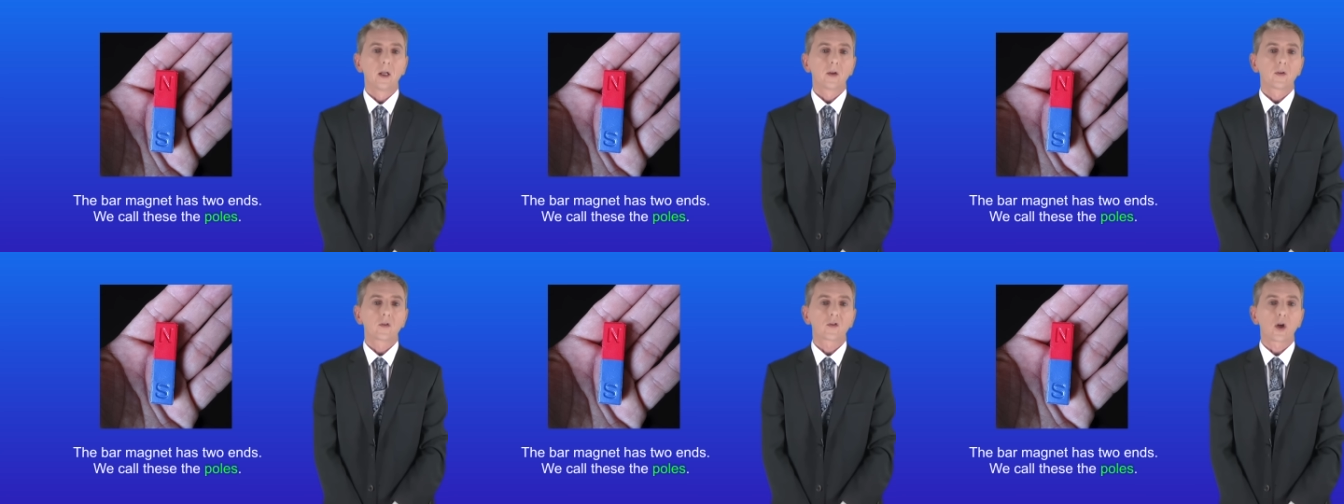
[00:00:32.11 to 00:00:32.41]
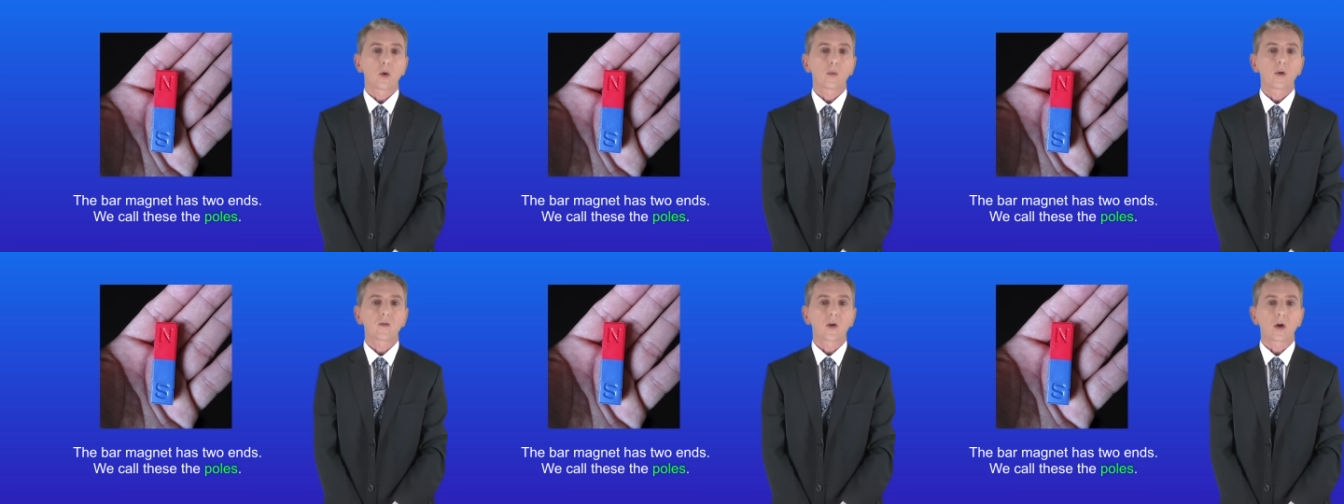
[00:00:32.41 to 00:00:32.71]

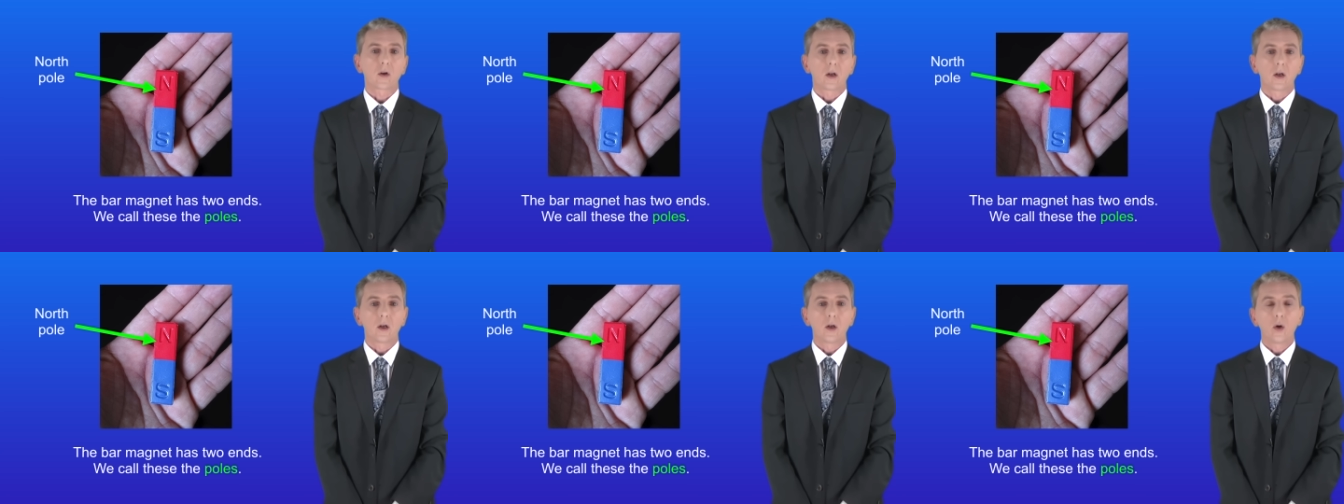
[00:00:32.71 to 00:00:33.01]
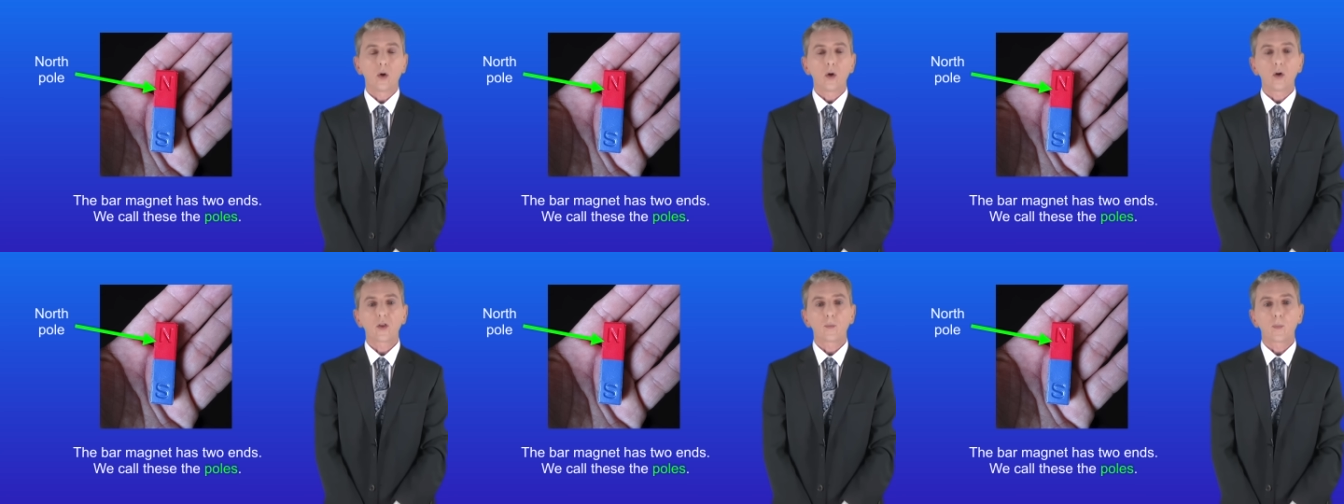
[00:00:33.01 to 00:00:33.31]
So we've got a
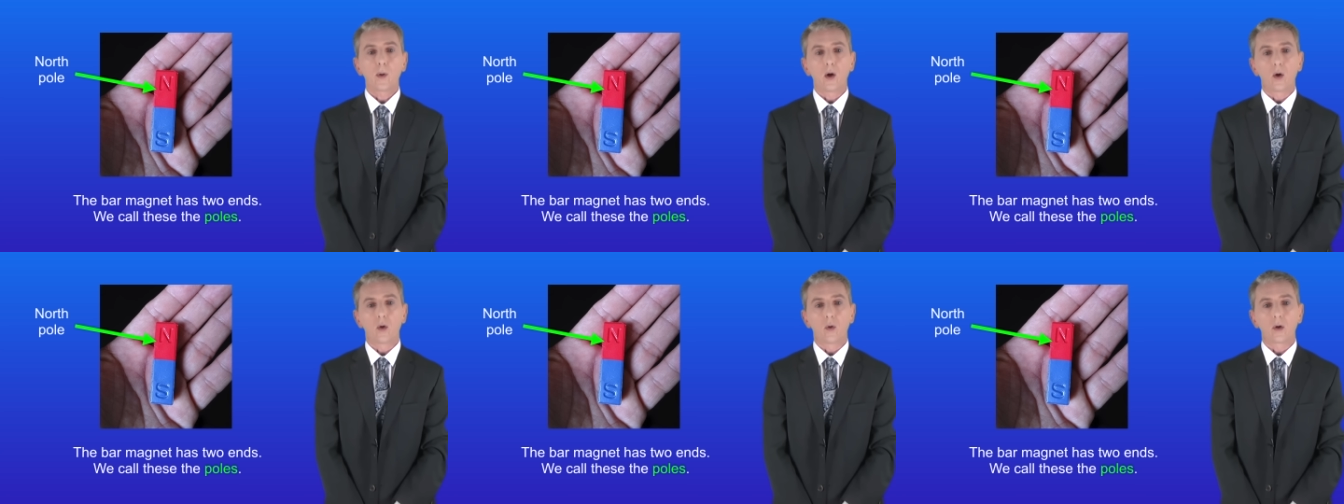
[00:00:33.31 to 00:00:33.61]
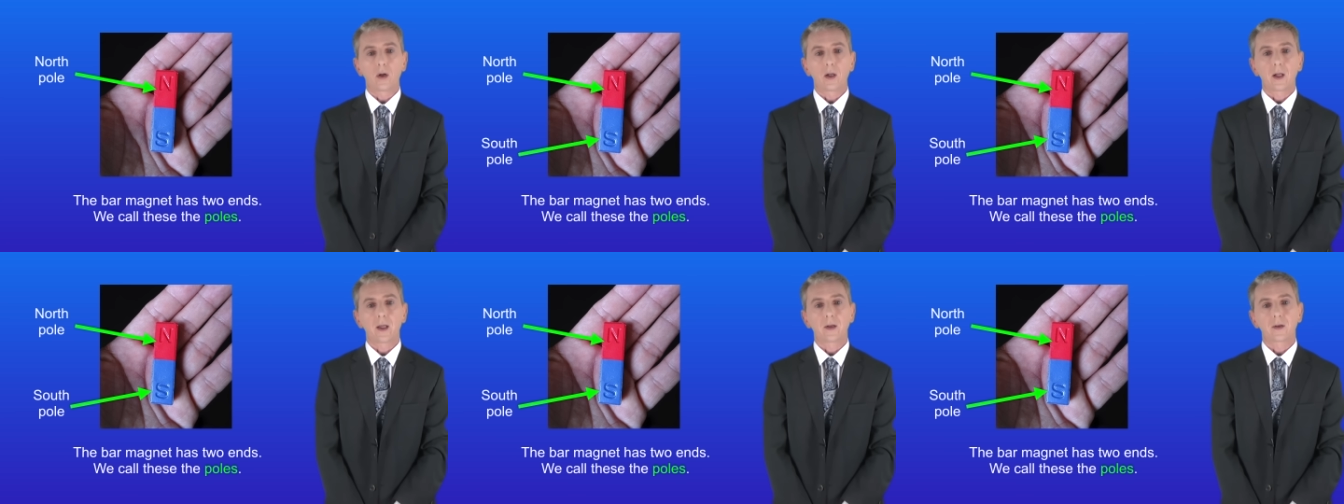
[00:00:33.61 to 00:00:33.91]
north
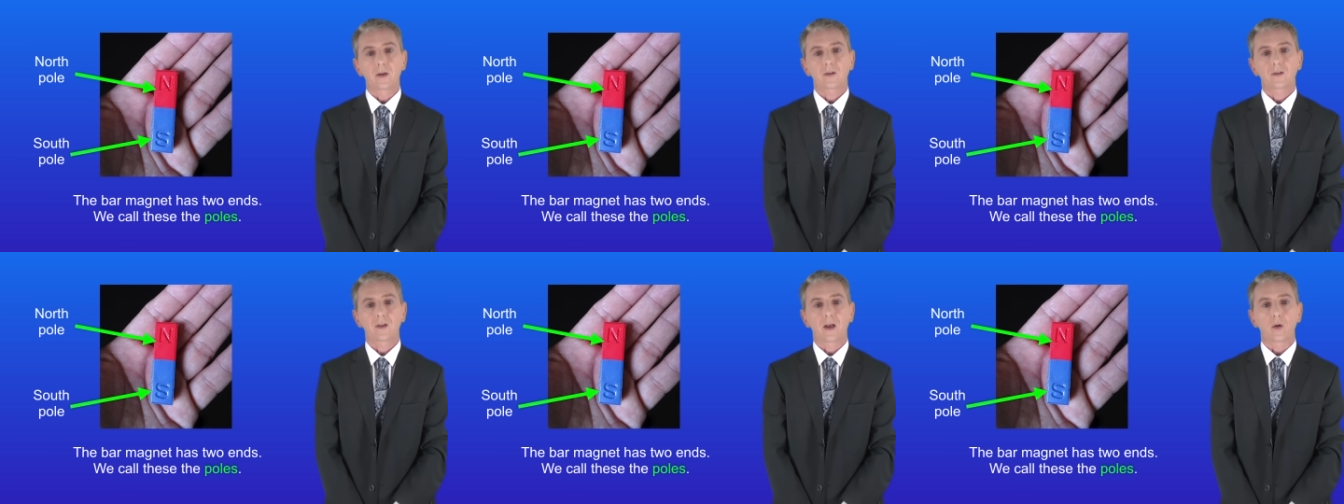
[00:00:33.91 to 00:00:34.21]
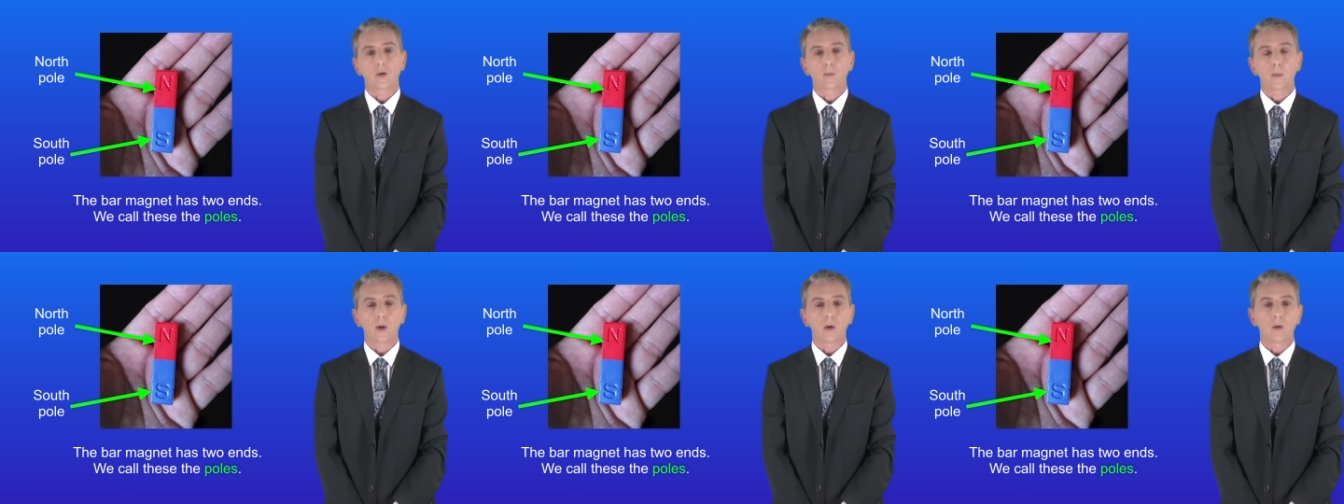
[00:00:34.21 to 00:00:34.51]
pole and a
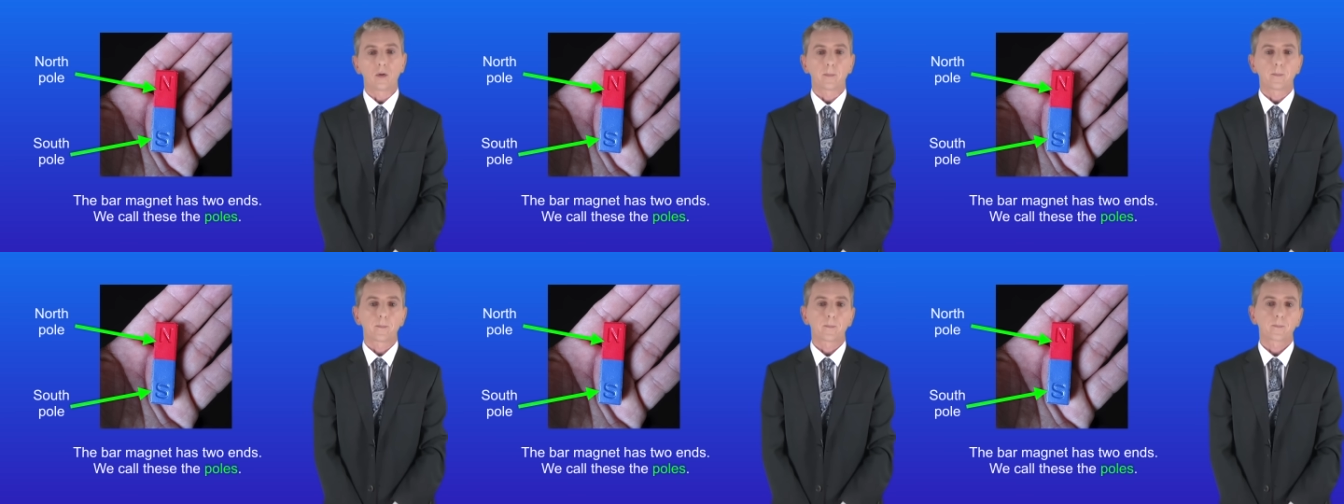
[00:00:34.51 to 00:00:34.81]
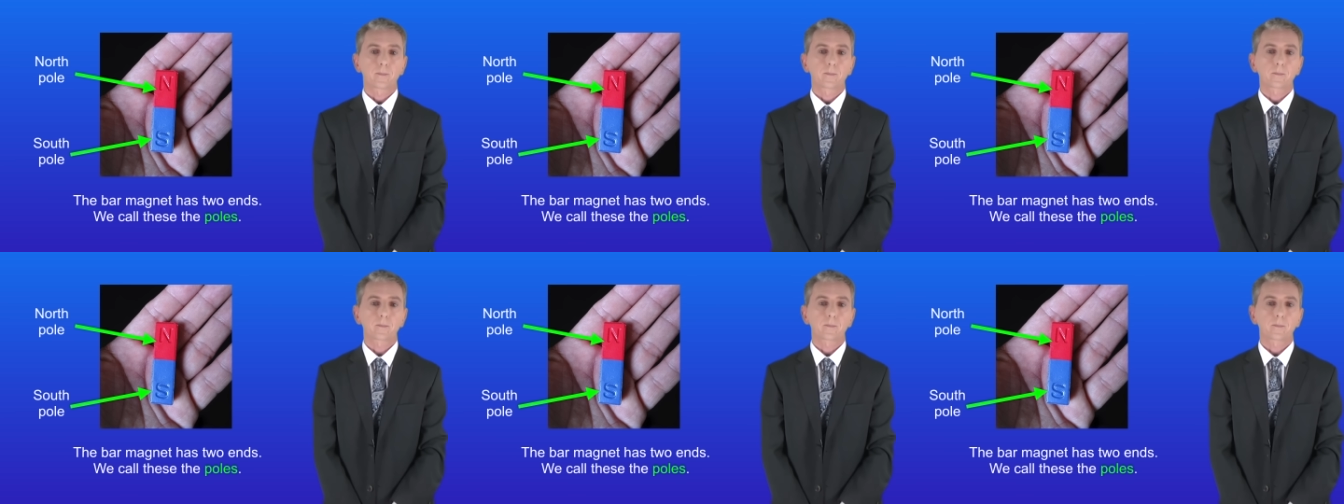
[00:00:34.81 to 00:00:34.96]
south pole.